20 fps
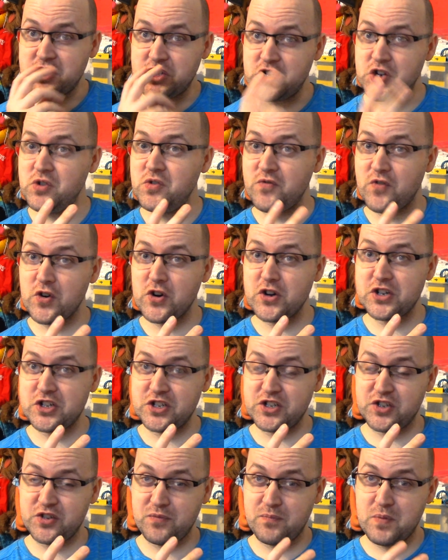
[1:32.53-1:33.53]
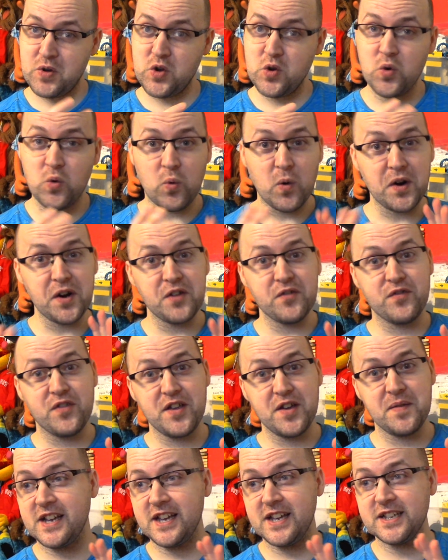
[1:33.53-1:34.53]
two versions of Pooh. One of
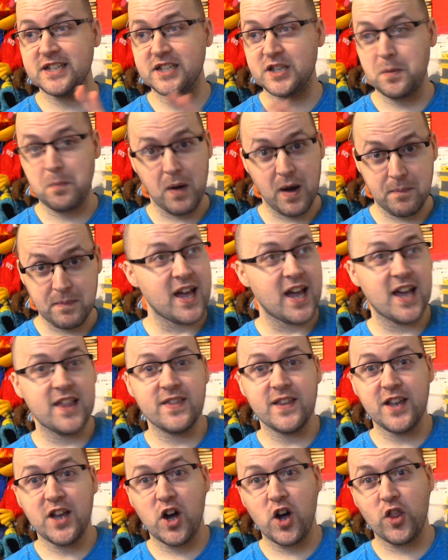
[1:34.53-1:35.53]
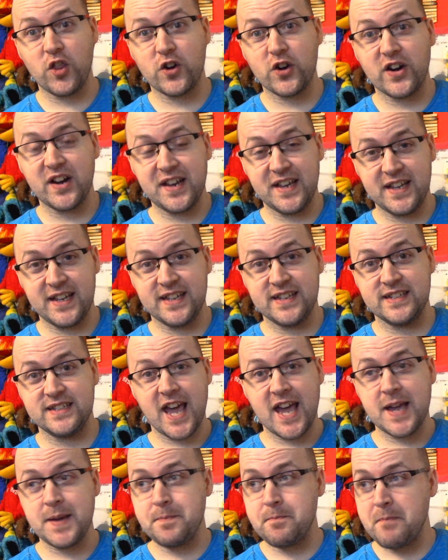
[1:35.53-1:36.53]
them is the puppet, and the other
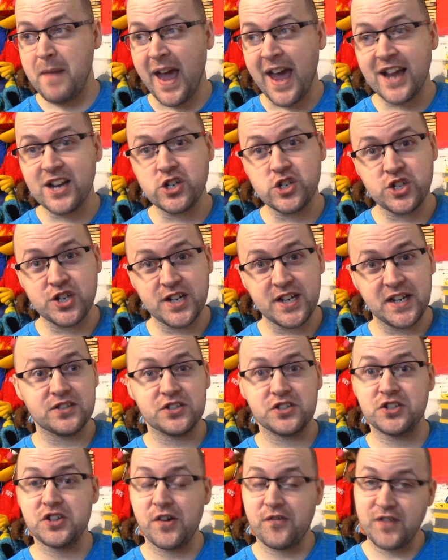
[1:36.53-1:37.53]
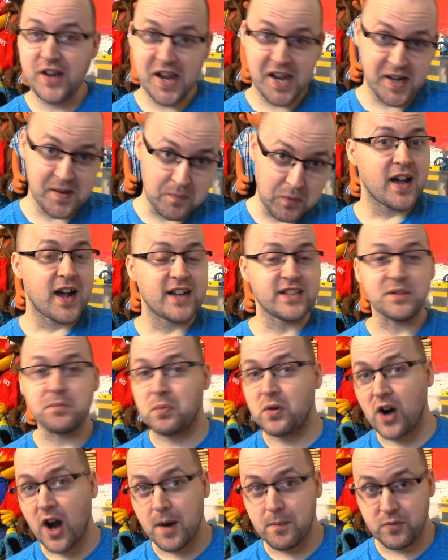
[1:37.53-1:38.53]
is a matching stuffed animal as a
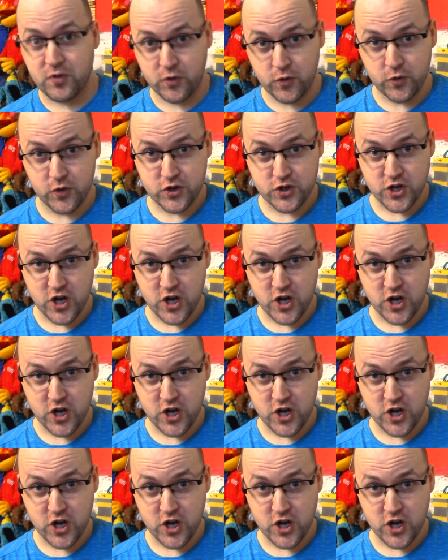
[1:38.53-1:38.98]
prop through the show.